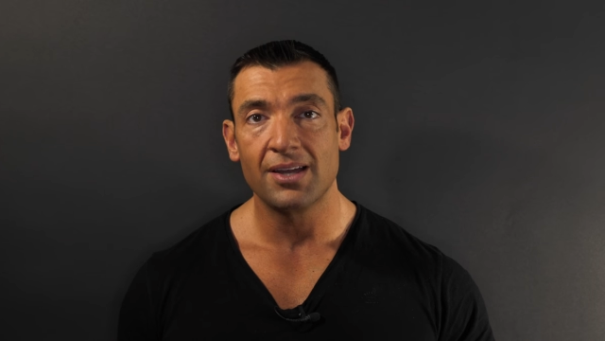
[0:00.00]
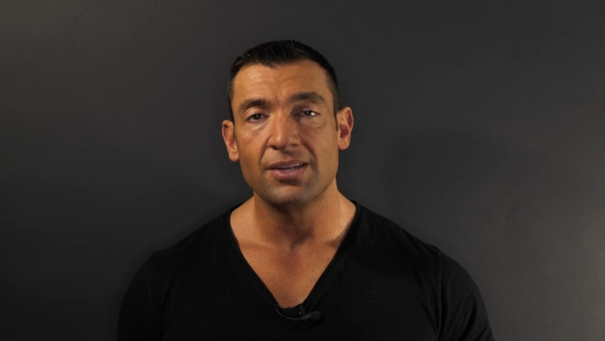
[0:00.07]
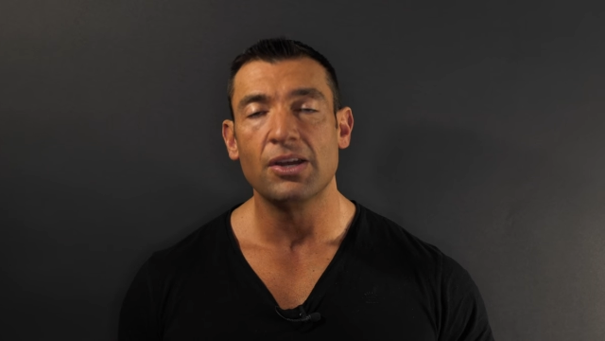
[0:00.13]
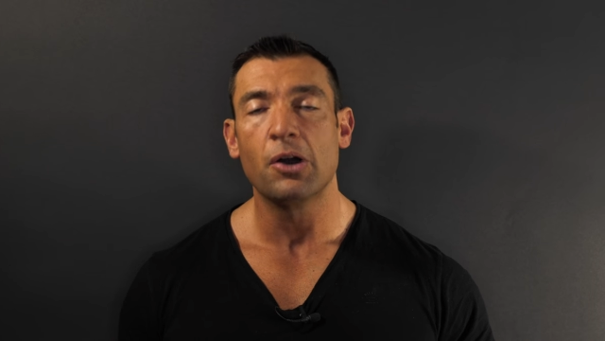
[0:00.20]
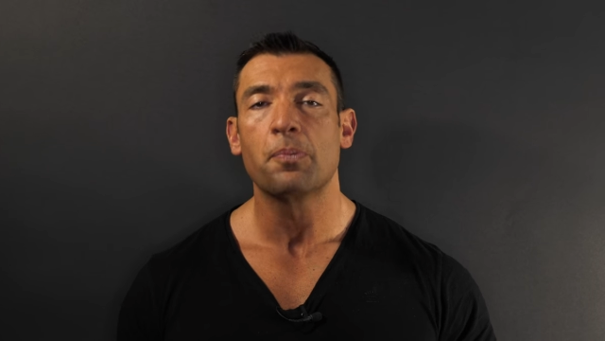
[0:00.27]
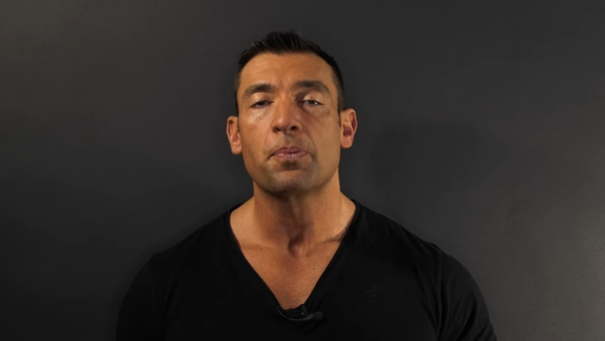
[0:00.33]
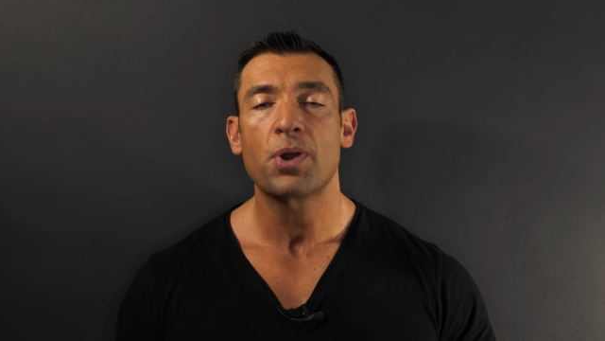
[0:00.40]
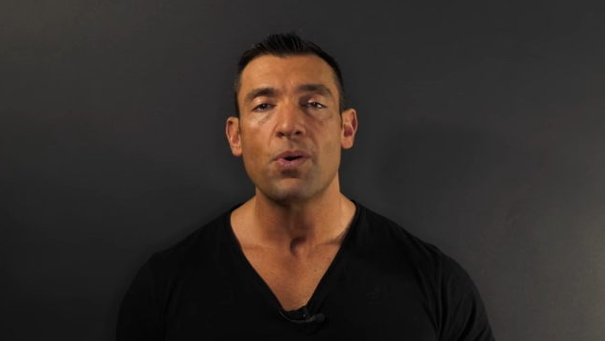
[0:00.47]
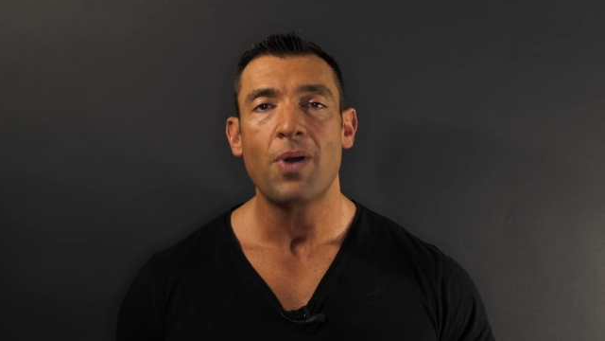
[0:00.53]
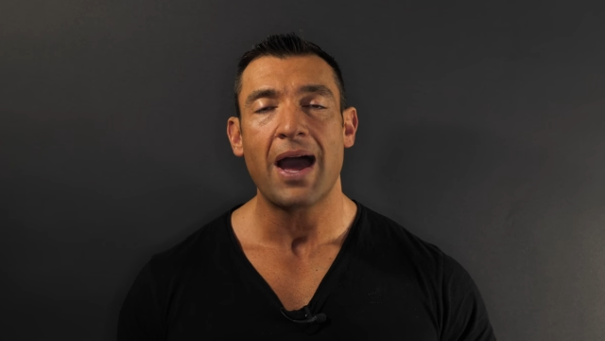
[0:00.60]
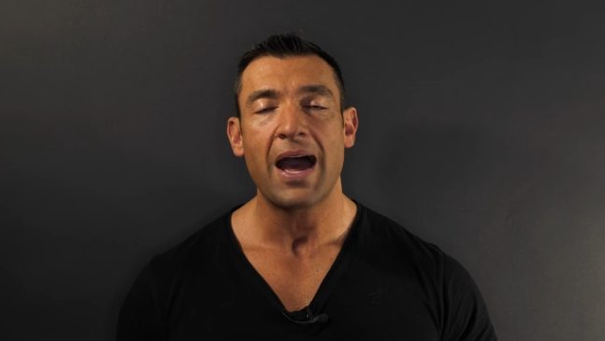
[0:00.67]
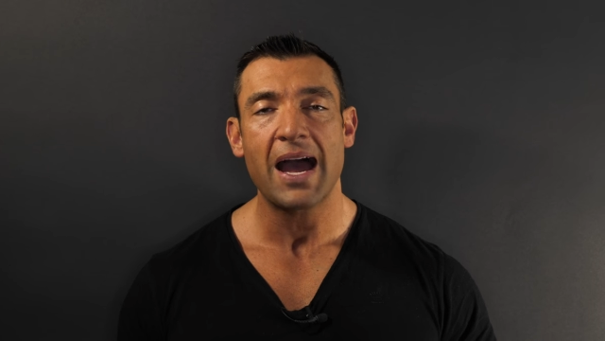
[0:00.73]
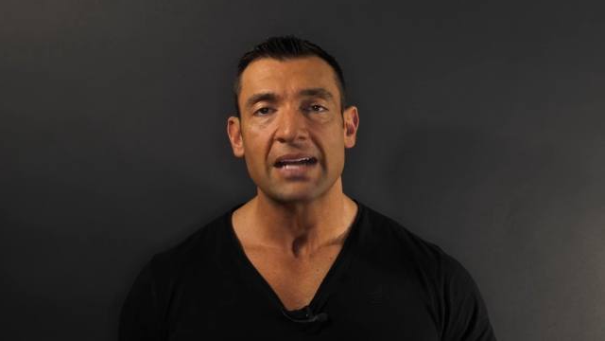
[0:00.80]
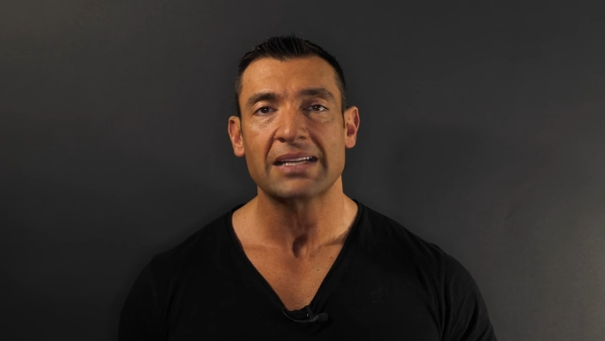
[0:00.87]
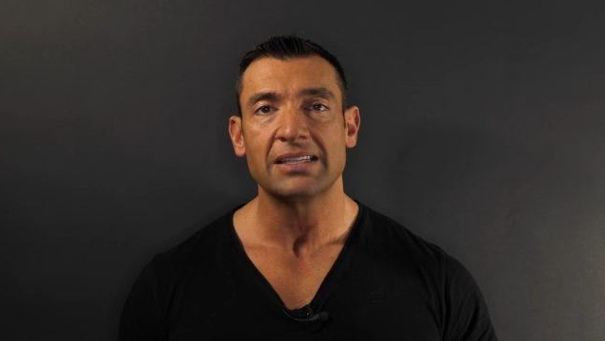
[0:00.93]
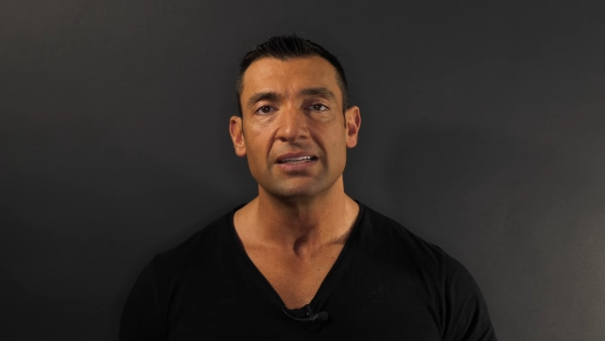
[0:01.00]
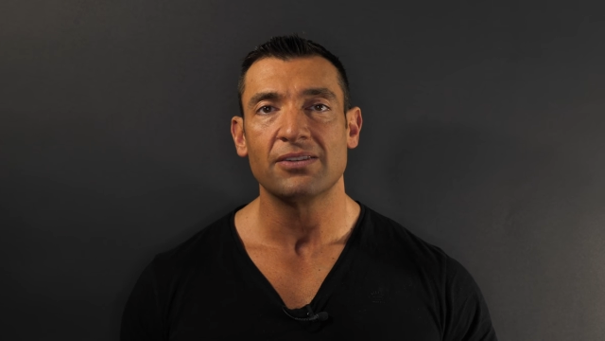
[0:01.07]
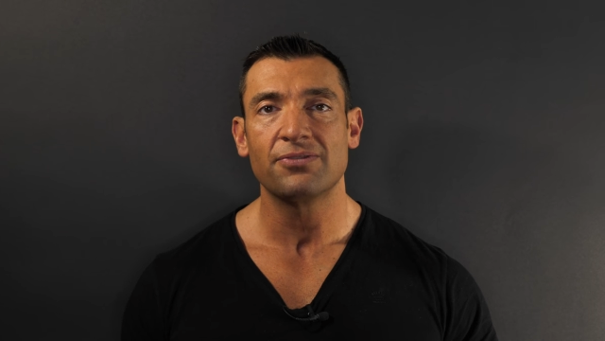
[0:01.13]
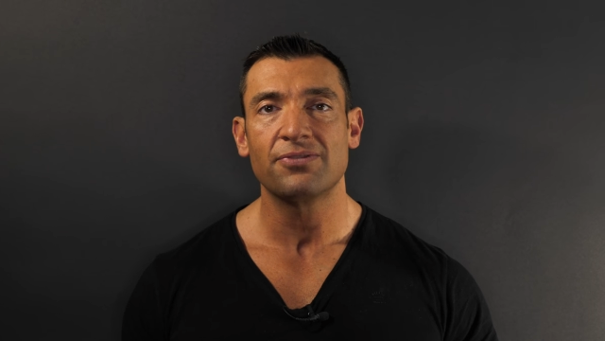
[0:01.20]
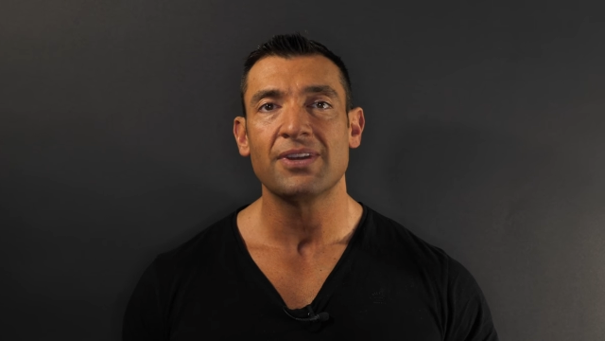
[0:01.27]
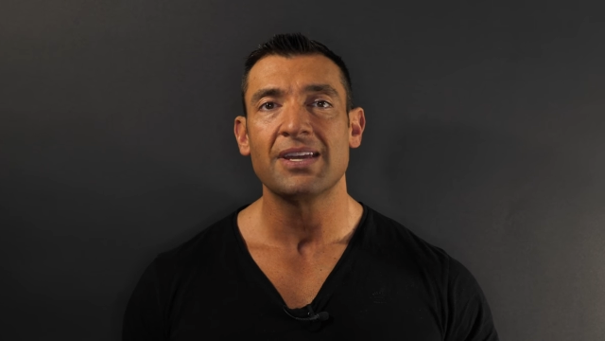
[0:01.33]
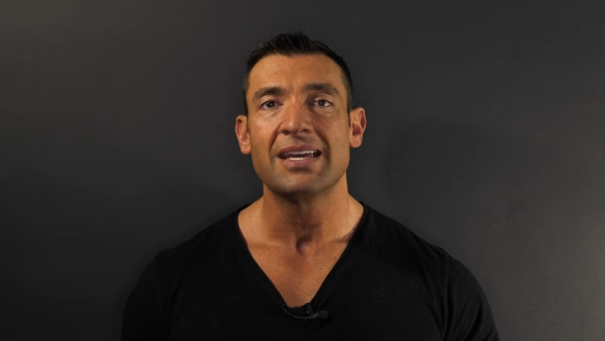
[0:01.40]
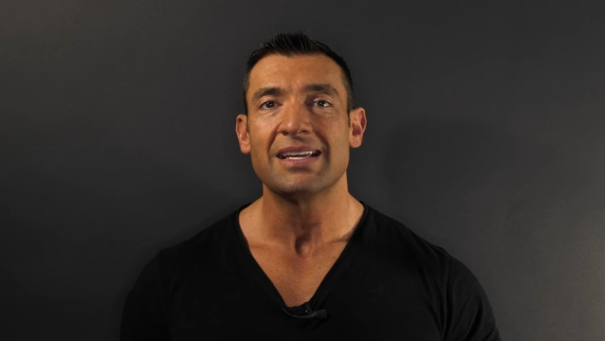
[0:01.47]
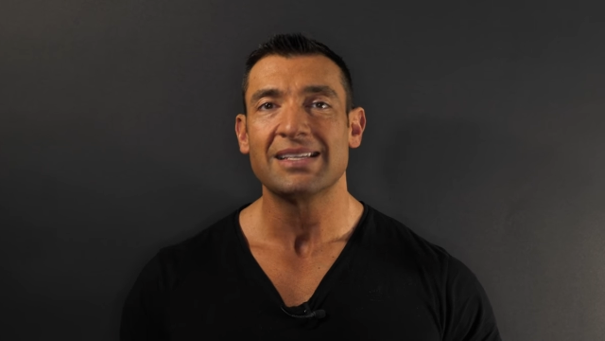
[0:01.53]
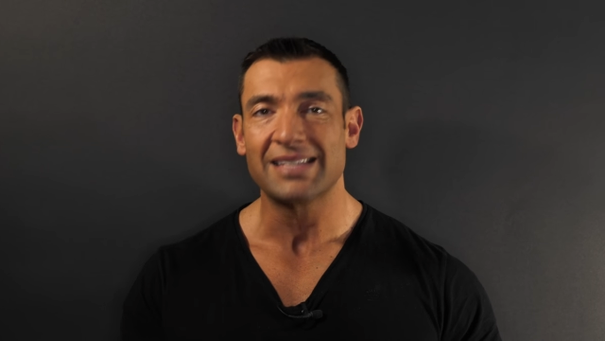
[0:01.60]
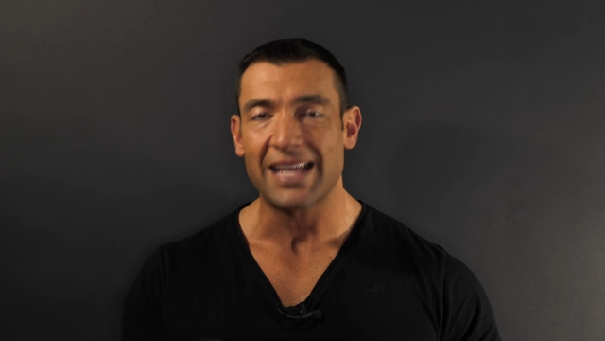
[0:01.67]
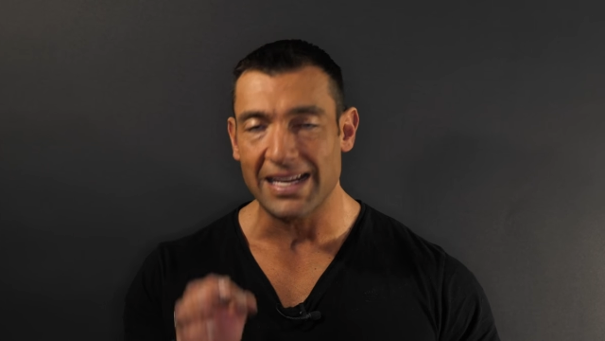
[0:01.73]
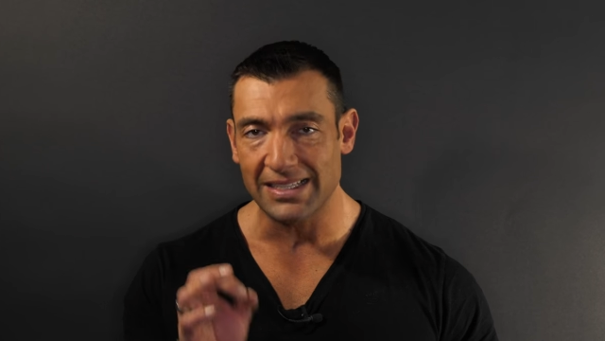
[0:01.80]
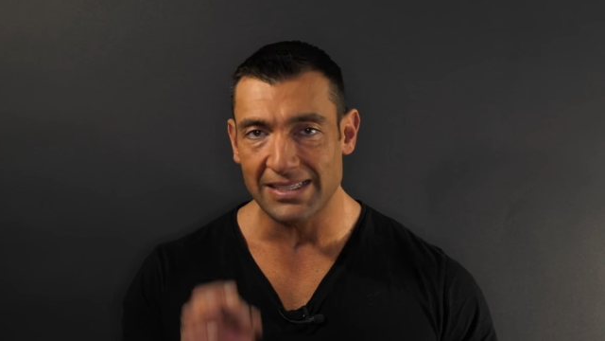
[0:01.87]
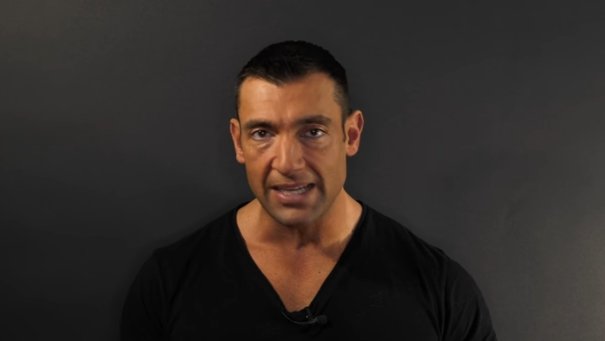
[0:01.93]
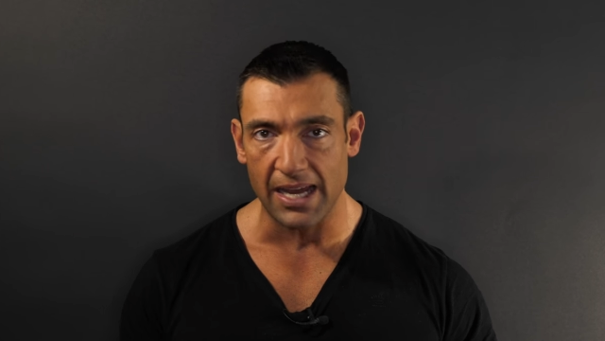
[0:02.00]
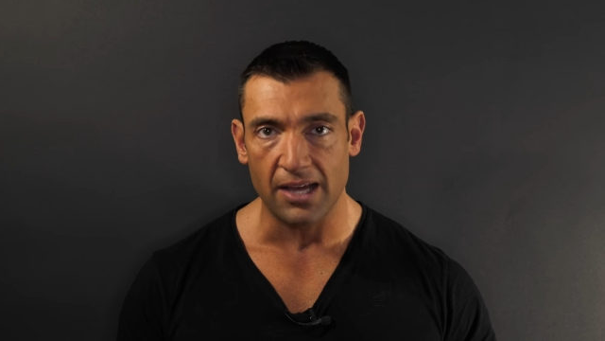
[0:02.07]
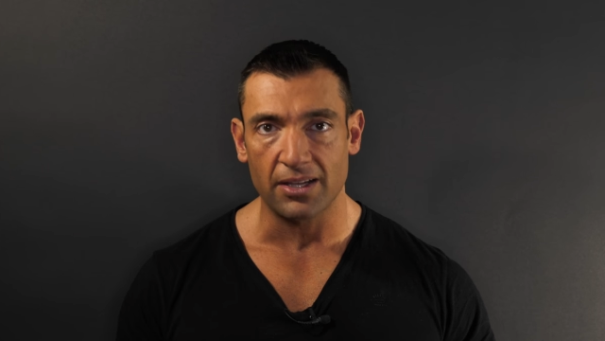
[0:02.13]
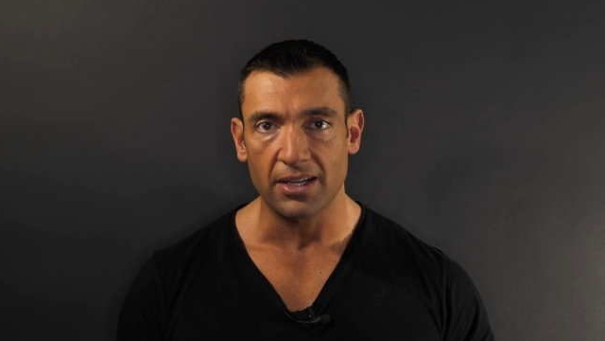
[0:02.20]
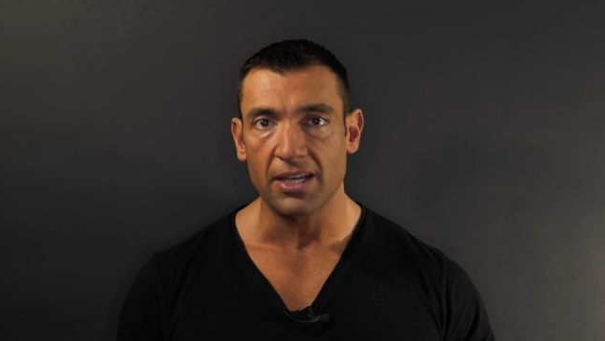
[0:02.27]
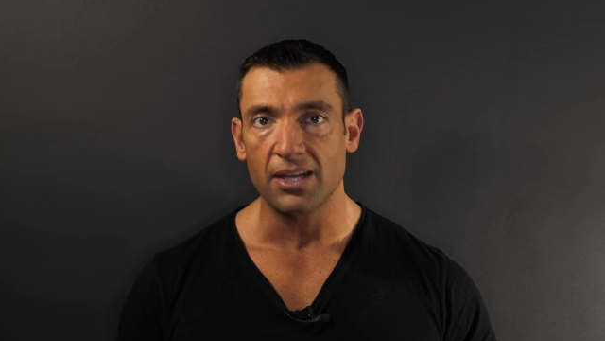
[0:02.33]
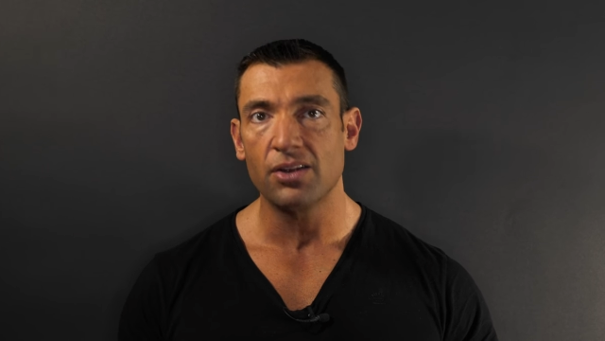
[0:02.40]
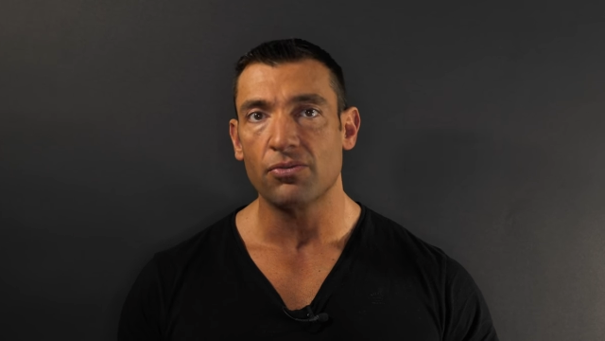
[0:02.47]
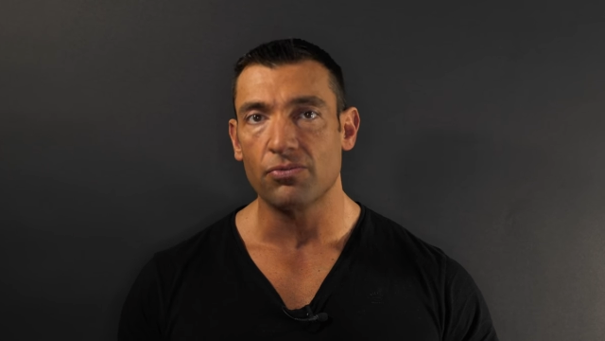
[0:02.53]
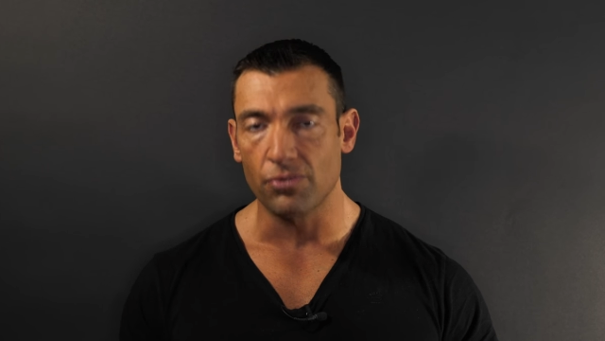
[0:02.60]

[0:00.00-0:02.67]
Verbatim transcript: No, proactive is a daily